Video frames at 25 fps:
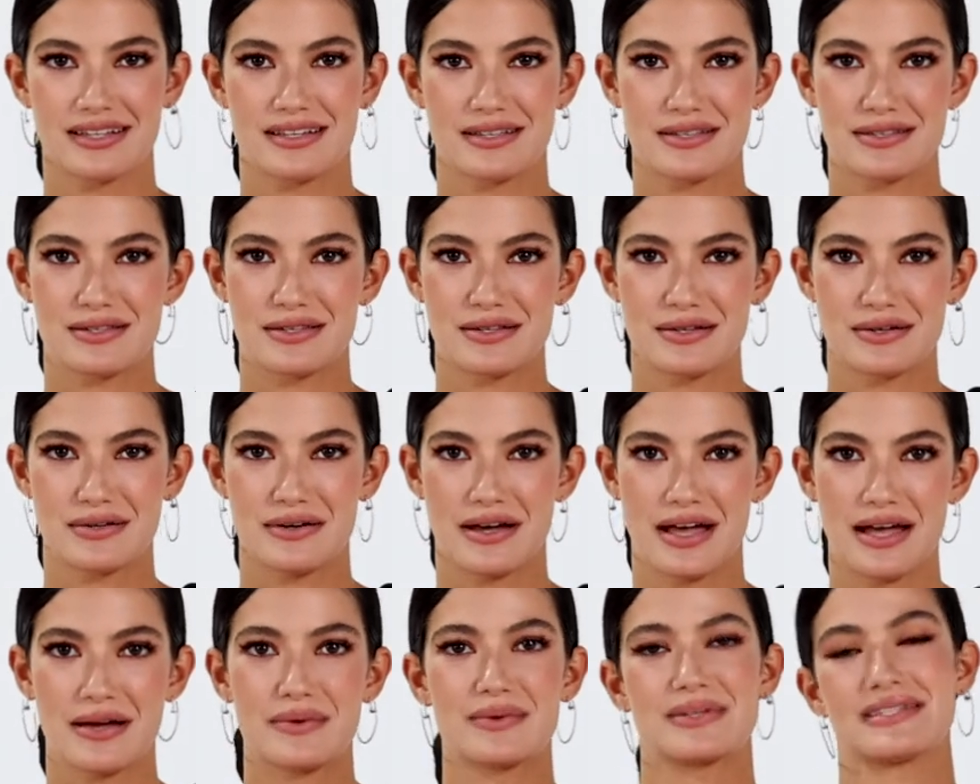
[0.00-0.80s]
So
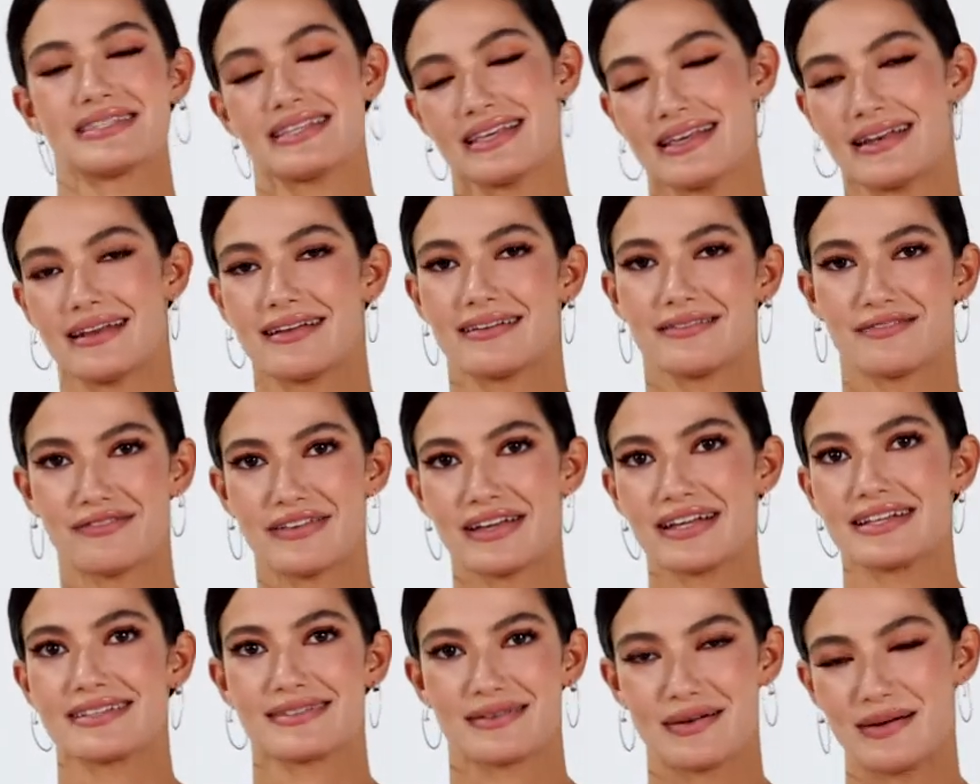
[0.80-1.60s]
I was eating
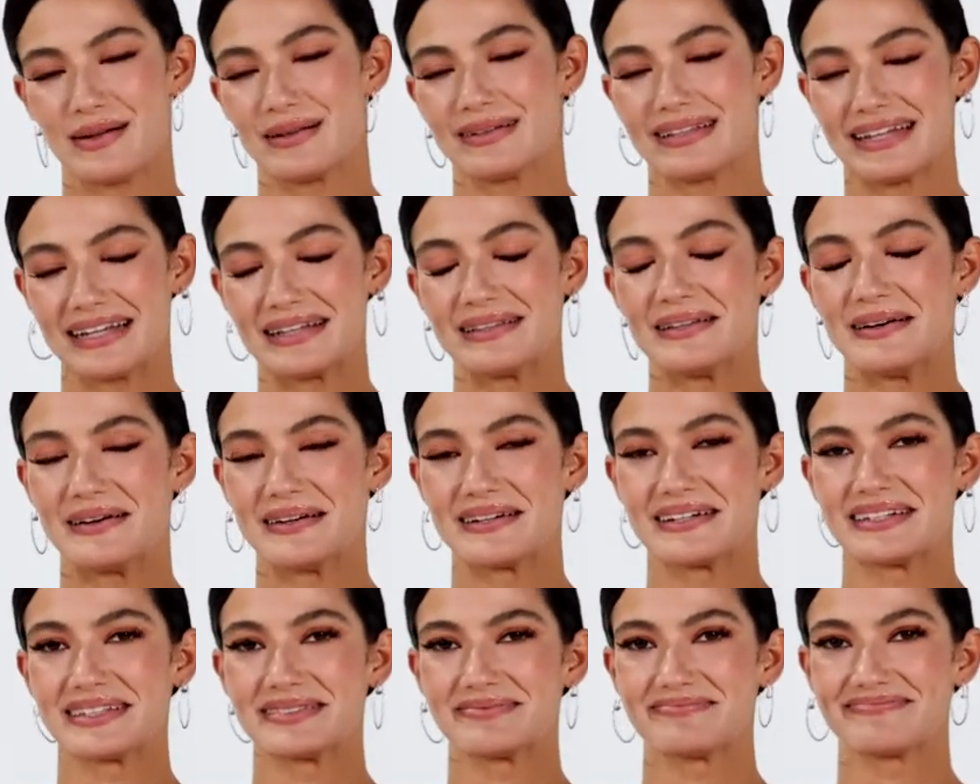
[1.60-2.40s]
figs all day
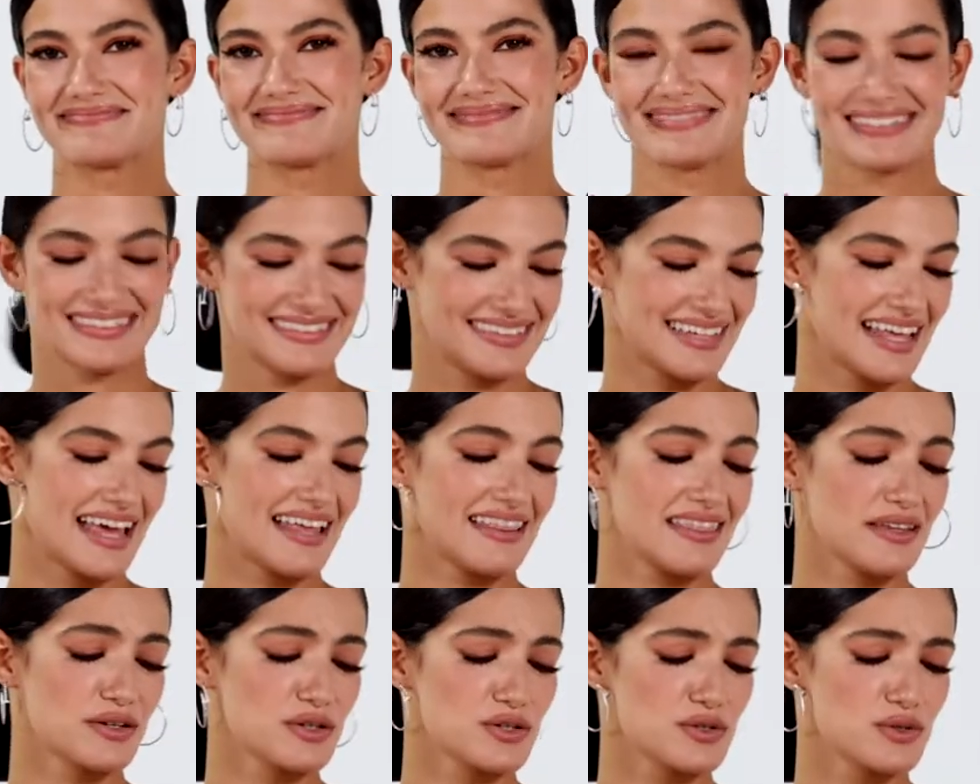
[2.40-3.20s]
long.
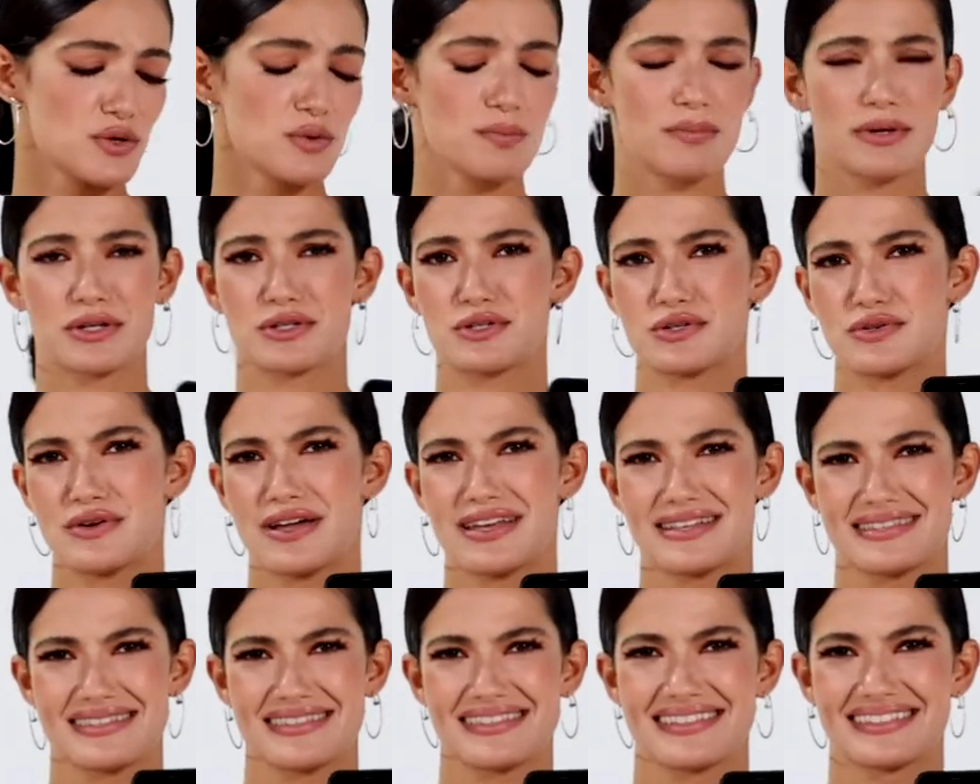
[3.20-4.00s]
And they're so
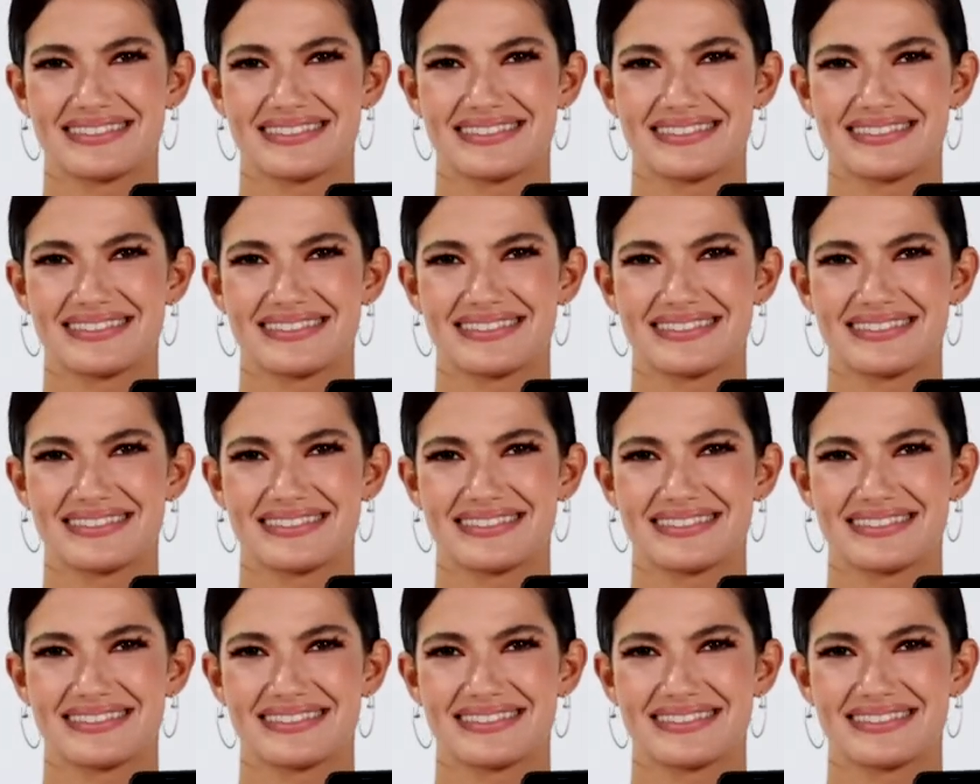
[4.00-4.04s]
picturesque.